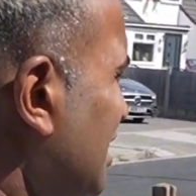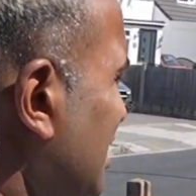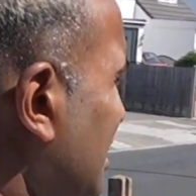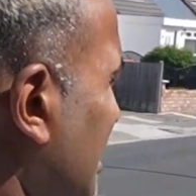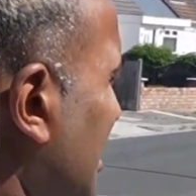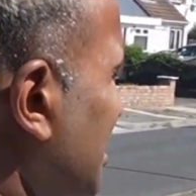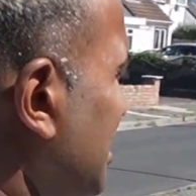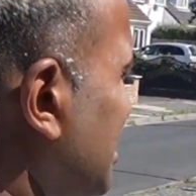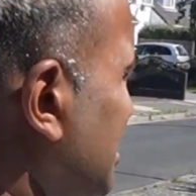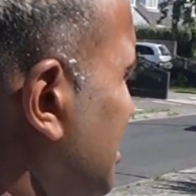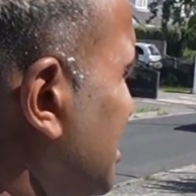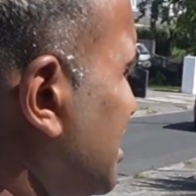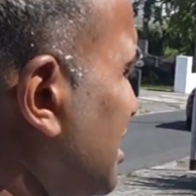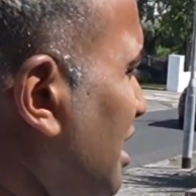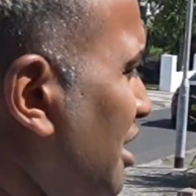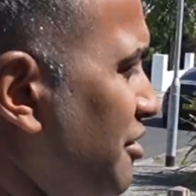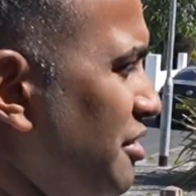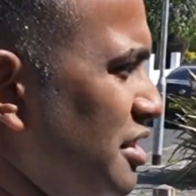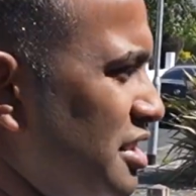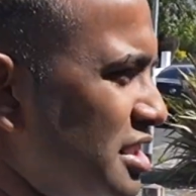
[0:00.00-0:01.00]
And
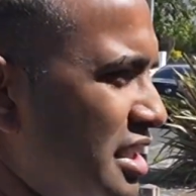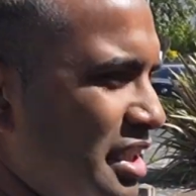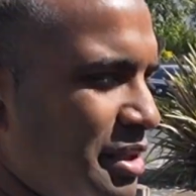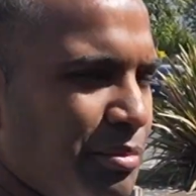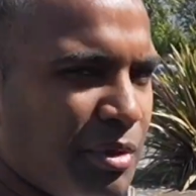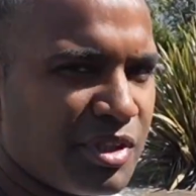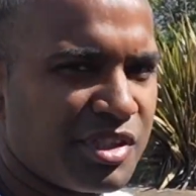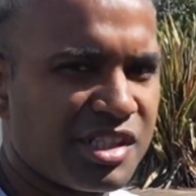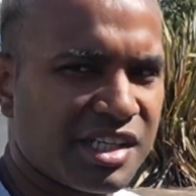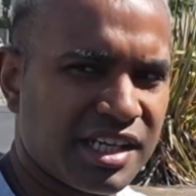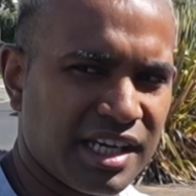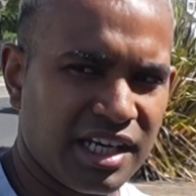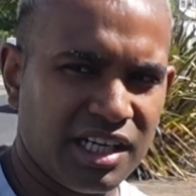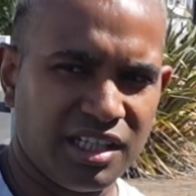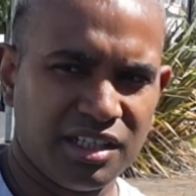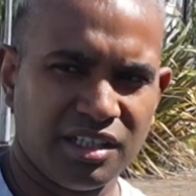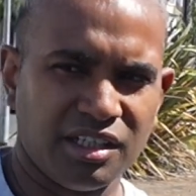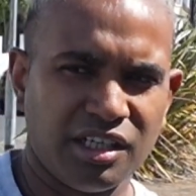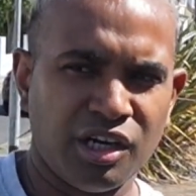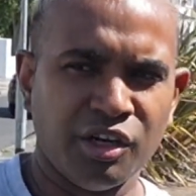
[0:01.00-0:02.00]
obviously he wants to get
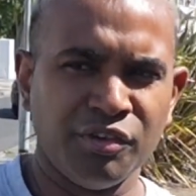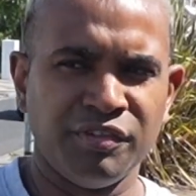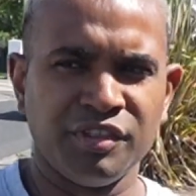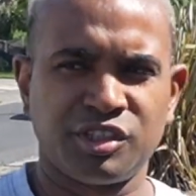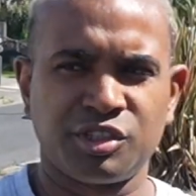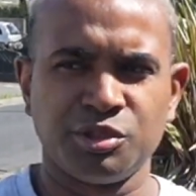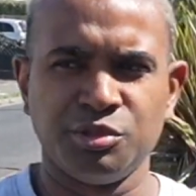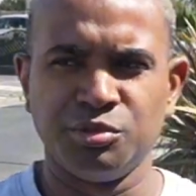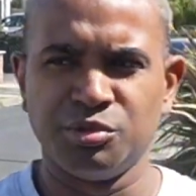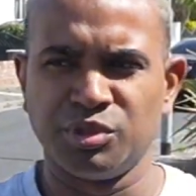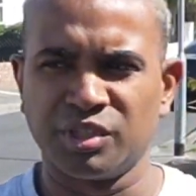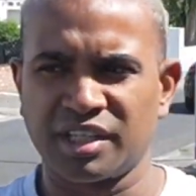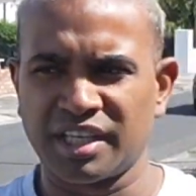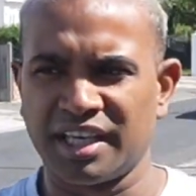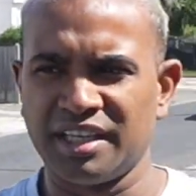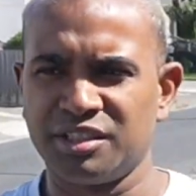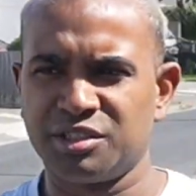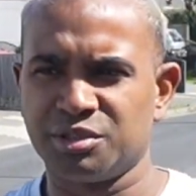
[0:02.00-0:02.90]
over 200k,